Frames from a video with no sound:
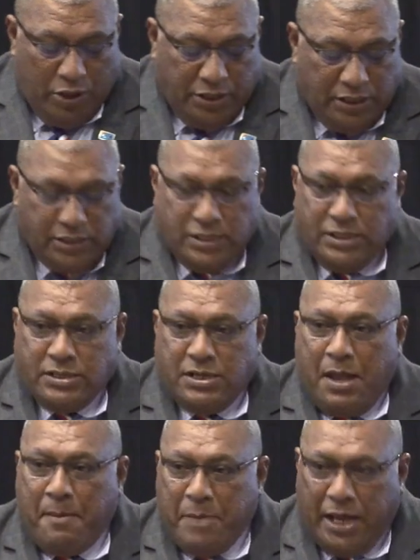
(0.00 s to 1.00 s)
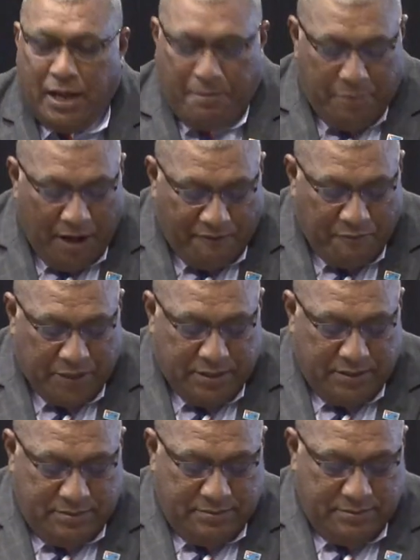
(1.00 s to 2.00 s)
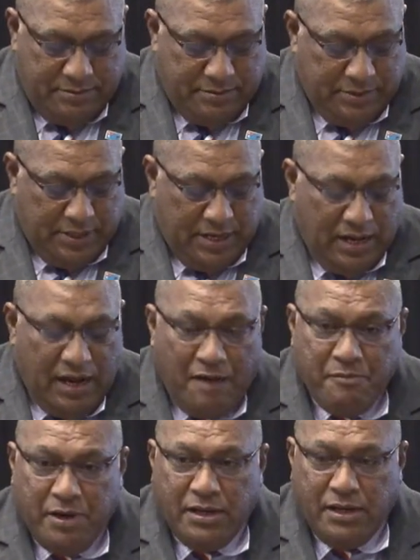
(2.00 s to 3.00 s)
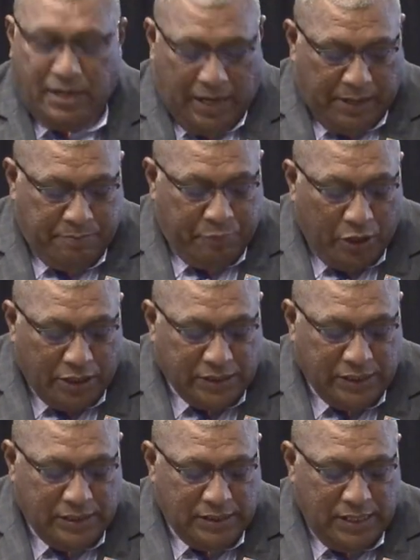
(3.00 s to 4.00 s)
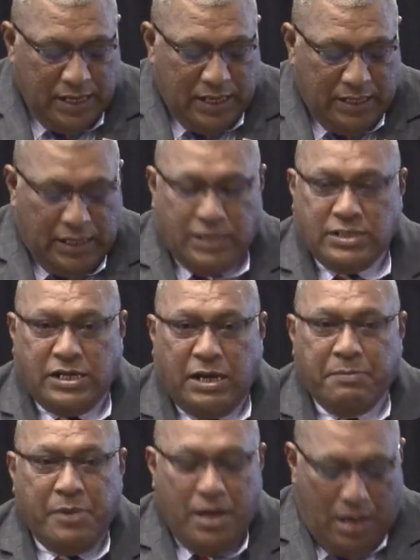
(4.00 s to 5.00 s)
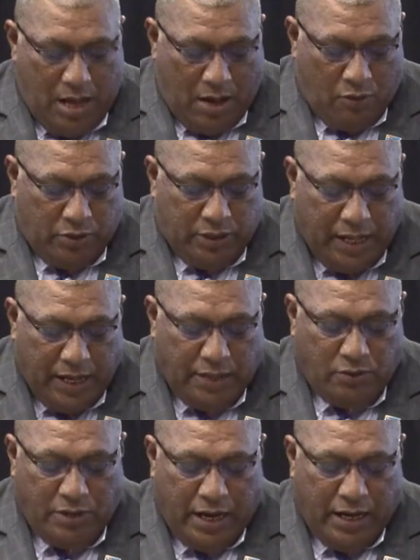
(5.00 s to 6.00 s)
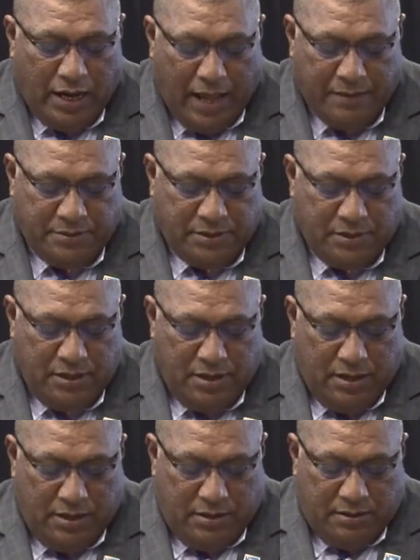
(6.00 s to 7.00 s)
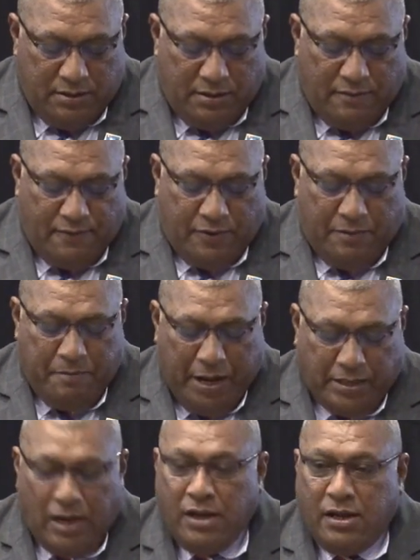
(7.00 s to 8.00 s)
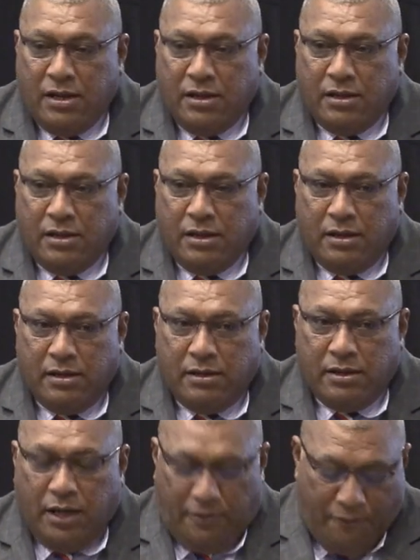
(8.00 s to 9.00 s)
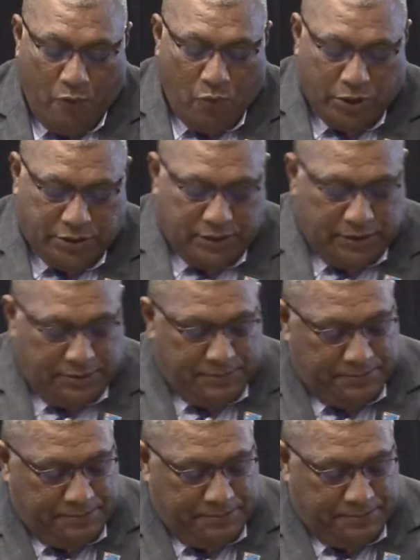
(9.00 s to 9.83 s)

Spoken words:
politicians make up government, and the government create policies that shape our day-to-day lives for better and for worse.